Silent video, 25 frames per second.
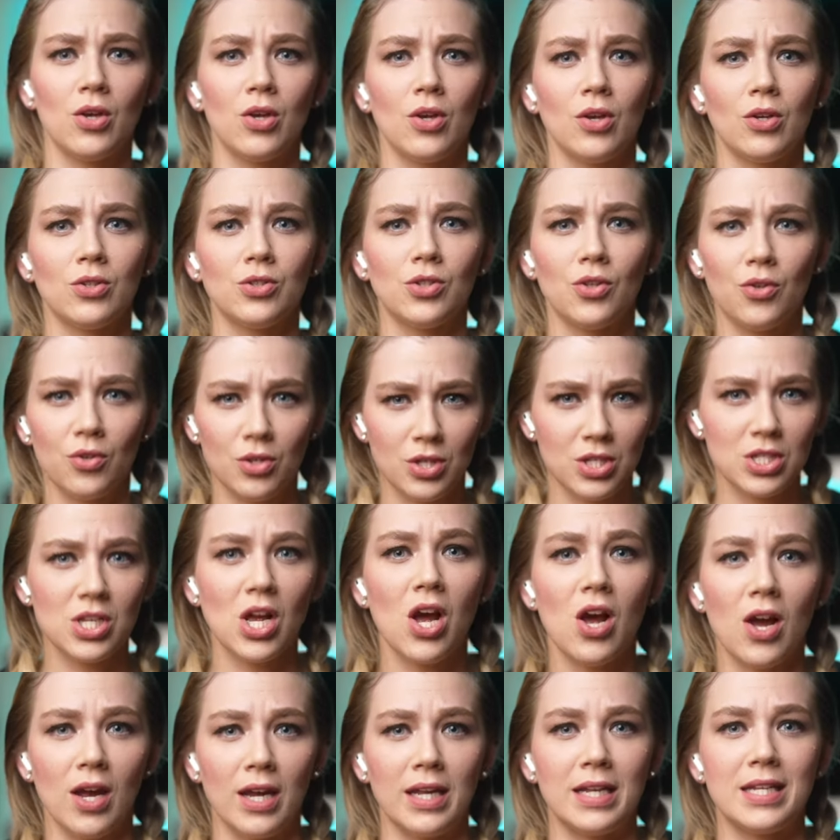So there's
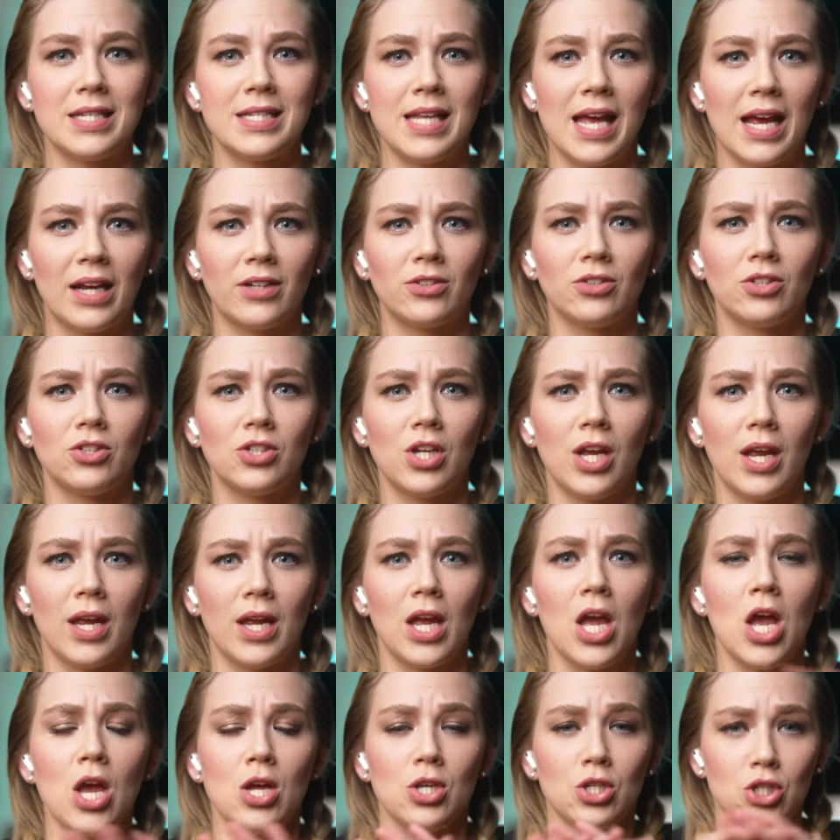signs actually
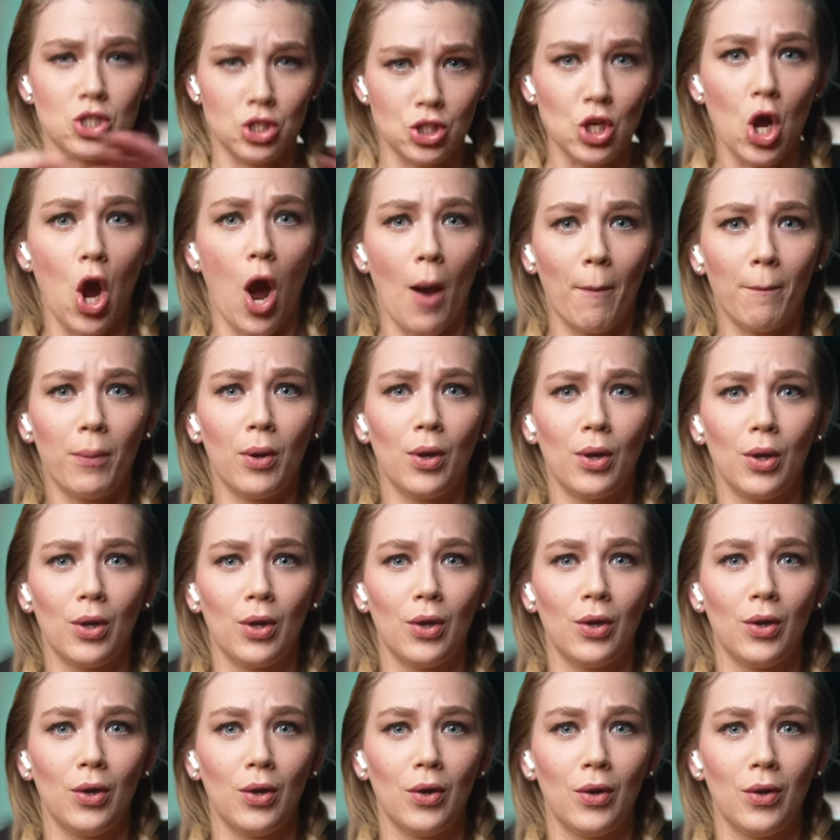saying, stop,
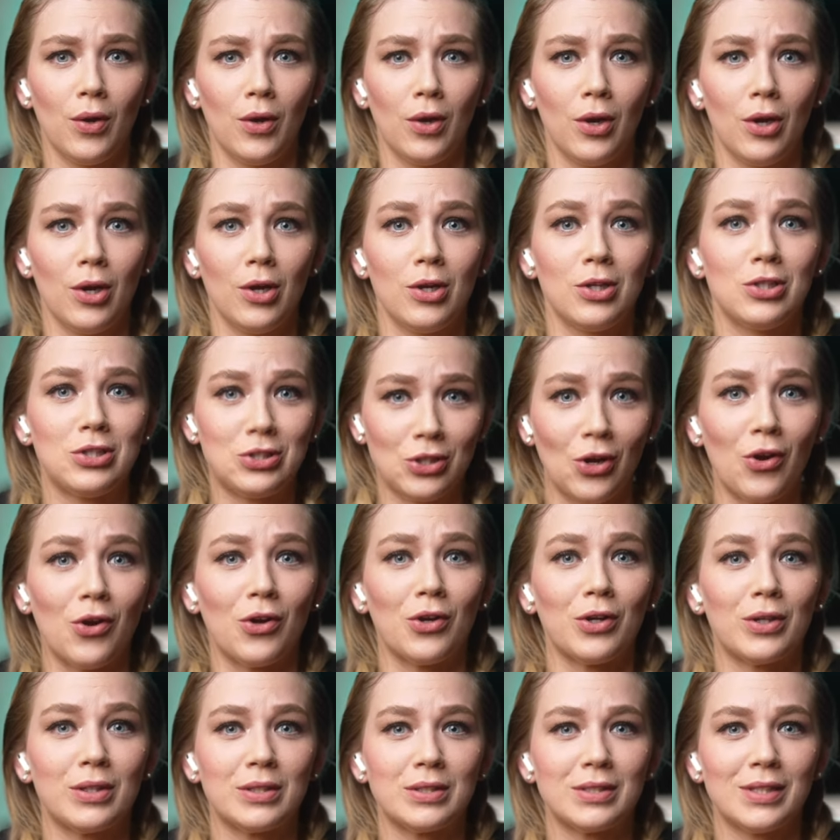
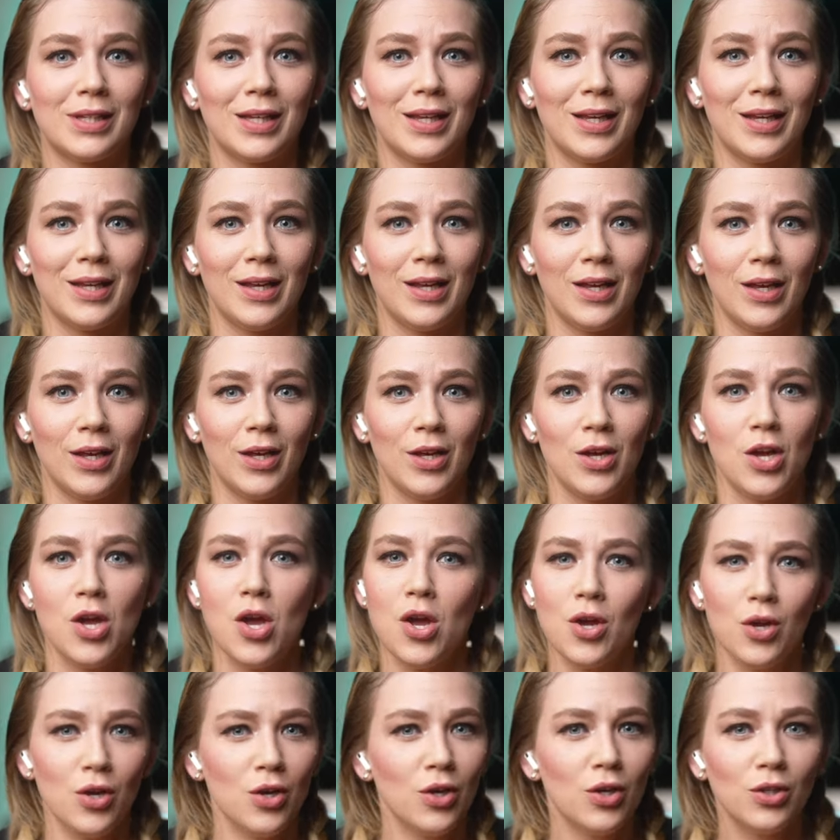sharks.
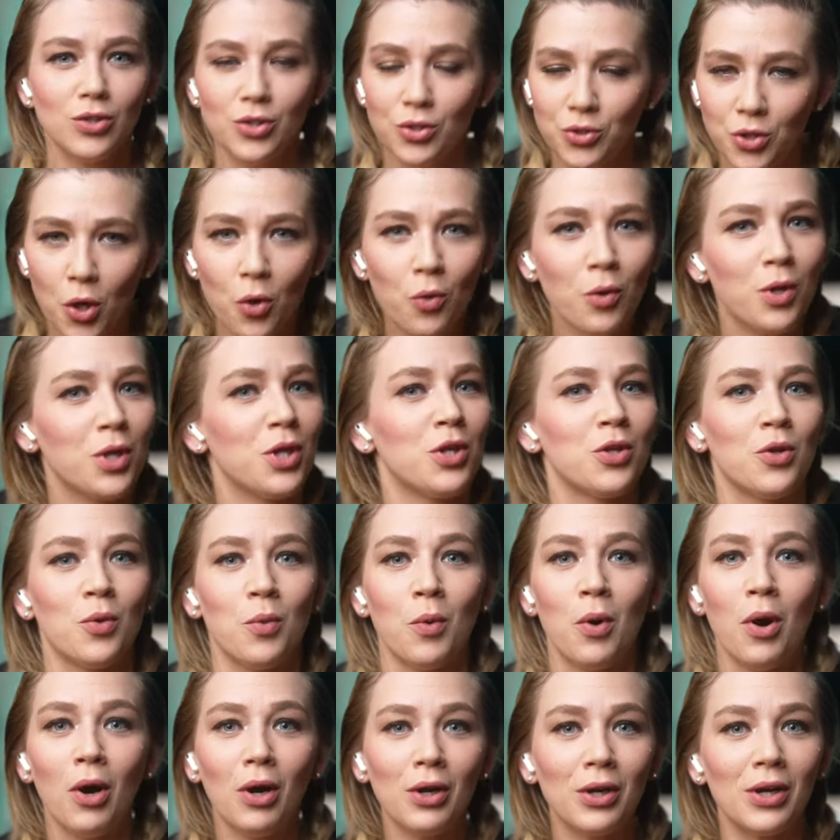So don't get in the
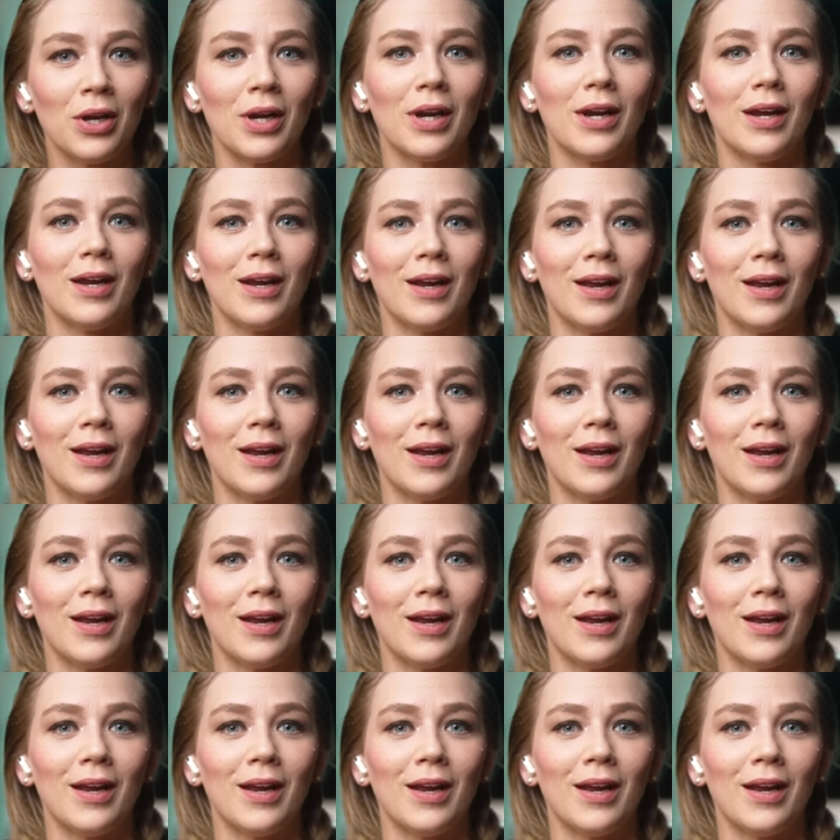water.